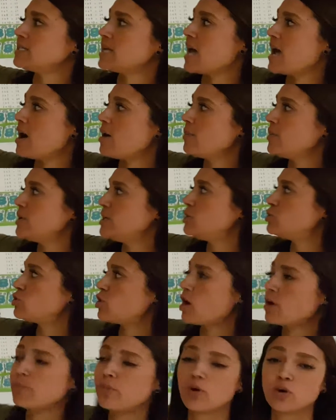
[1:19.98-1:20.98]
is how many
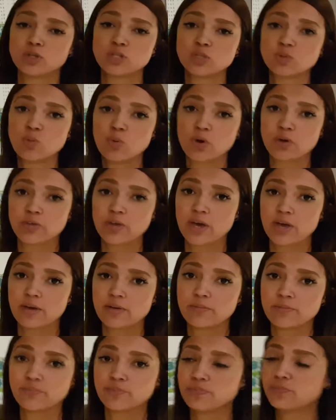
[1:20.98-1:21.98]
tripods were there,
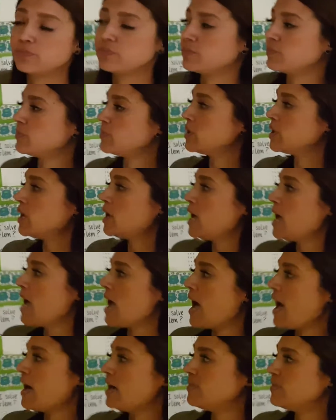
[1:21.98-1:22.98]

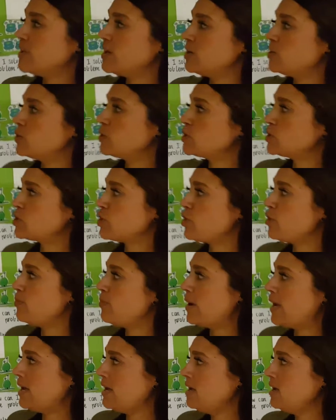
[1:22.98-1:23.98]
and then also
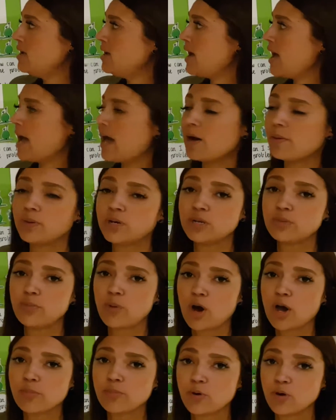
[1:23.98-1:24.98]
B, how many
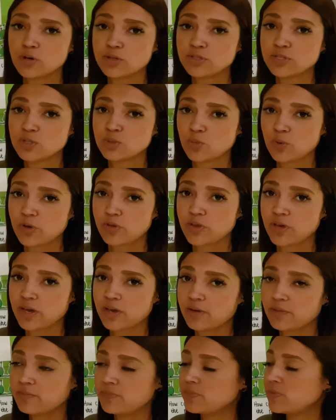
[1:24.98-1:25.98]
bipods were
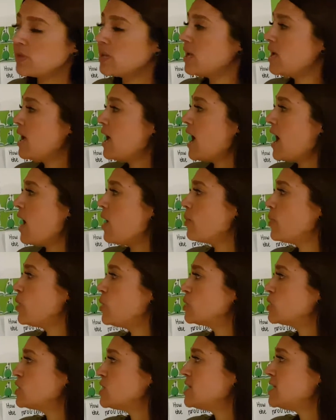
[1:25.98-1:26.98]
there. And we
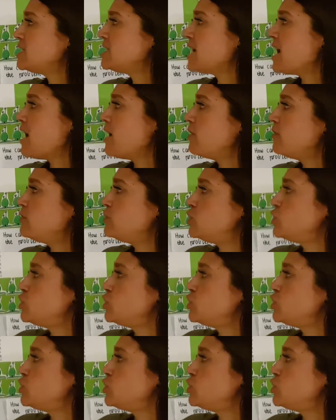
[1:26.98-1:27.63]
also need to have